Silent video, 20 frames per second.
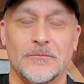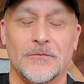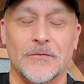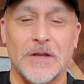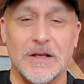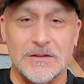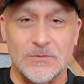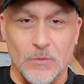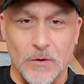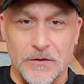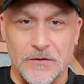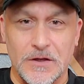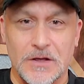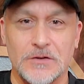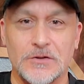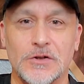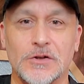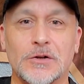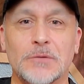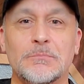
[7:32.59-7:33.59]
that's
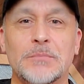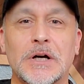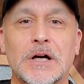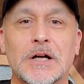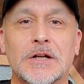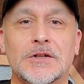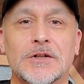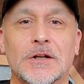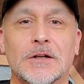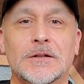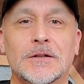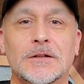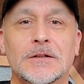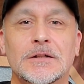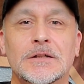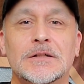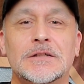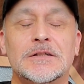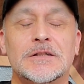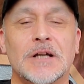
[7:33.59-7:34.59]
within your budget,
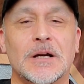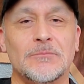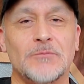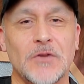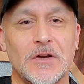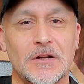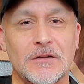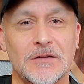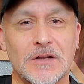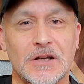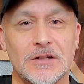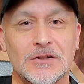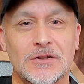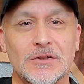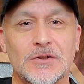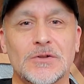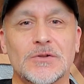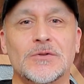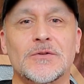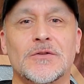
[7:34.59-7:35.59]
something that
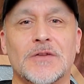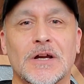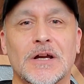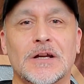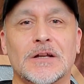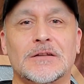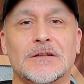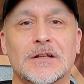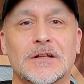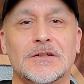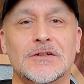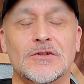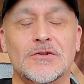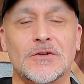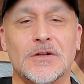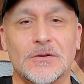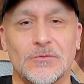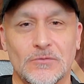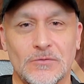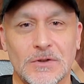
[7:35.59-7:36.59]
you think that you
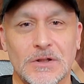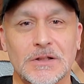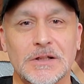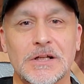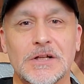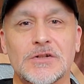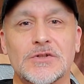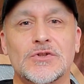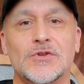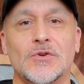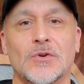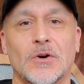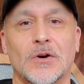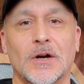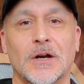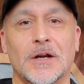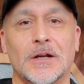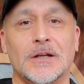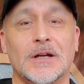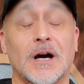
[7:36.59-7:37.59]
could really
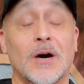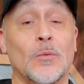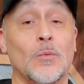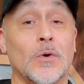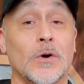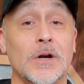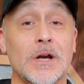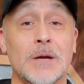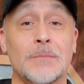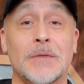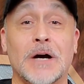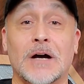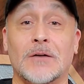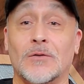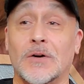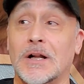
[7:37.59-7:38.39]
enjoy and not worry about,